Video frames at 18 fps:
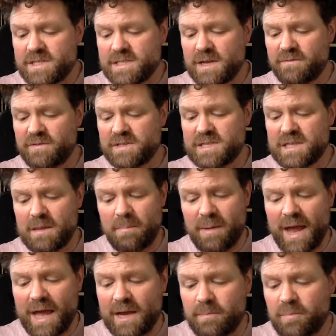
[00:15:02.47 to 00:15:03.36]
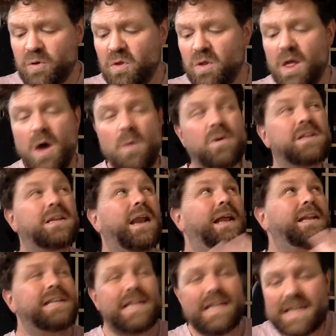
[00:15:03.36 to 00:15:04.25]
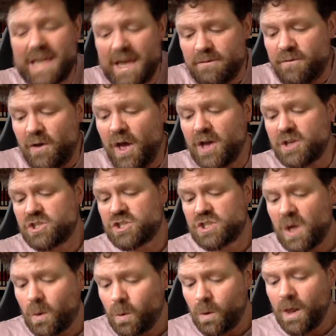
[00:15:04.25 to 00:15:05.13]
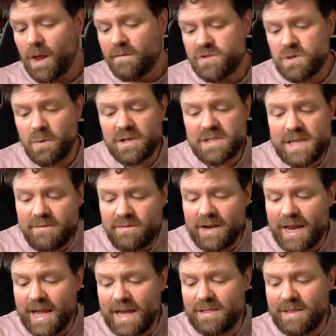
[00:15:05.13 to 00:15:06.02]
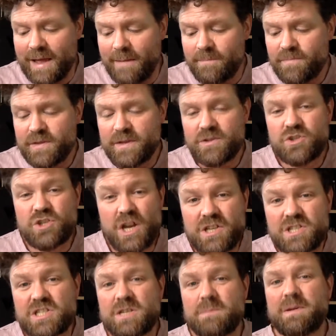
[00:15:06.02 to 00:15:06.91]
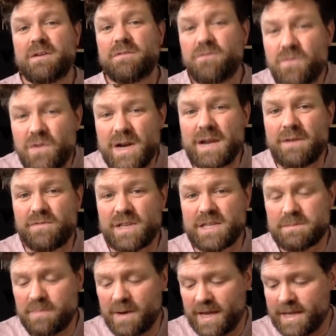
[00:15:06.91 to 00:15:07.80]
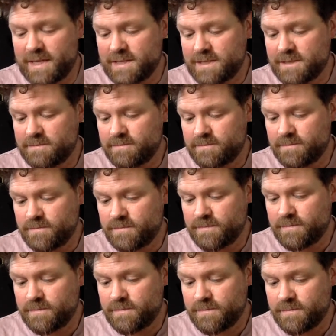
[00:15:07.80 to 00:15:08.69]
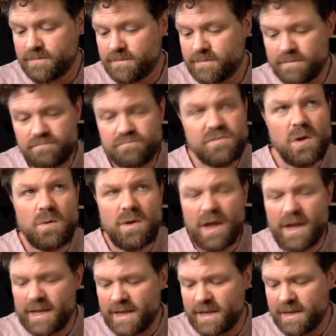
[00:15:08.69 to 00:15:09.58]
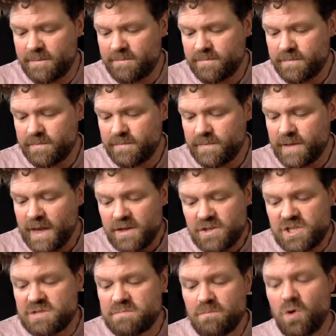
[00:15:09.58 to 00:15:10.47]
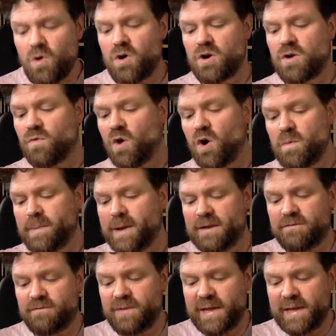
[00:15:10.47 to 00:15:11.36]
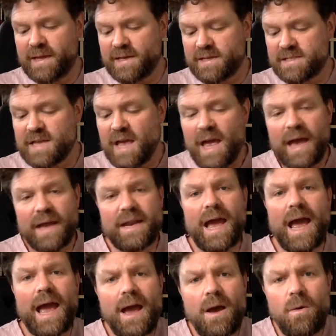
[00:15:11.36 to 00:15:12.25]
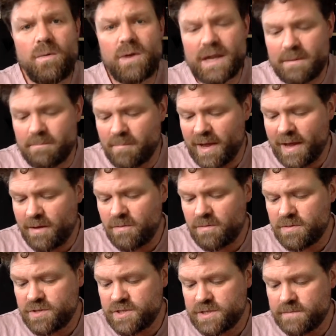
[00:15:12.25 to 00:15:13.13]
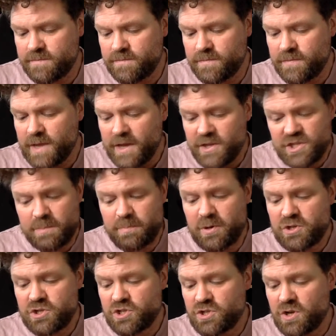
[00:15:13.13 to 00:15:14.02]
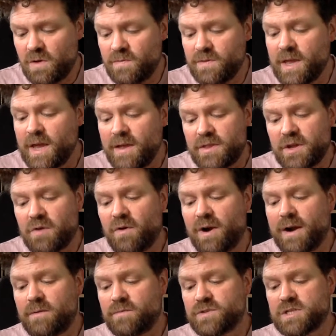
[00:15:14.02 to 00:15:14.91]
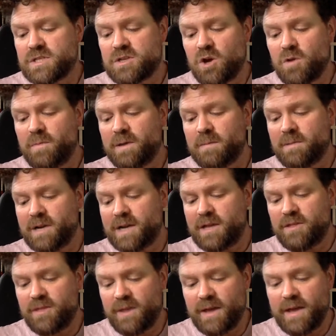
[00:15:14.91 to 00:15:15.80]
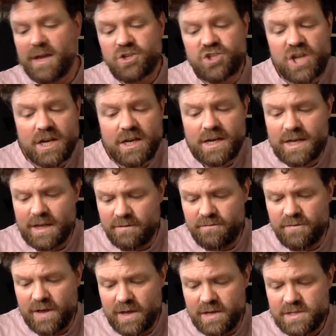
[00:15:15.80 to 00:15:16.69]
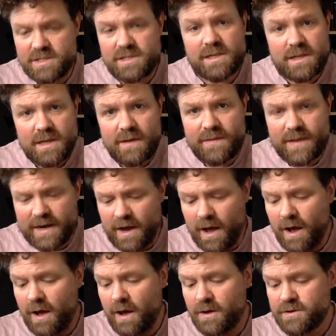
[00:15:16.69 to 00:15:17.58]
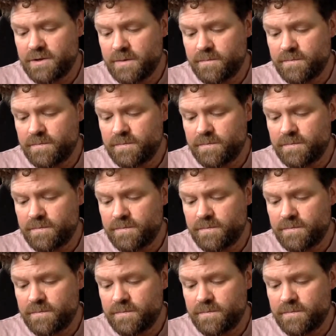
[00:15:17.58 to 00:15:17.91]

herself into the black pool, would gladly give her soul to whatever lay there, just to be free of this place. No light here. Just more groping fingers and howling mouths. She pushed on, the ground sloping beneath her, gently at first, and then hard.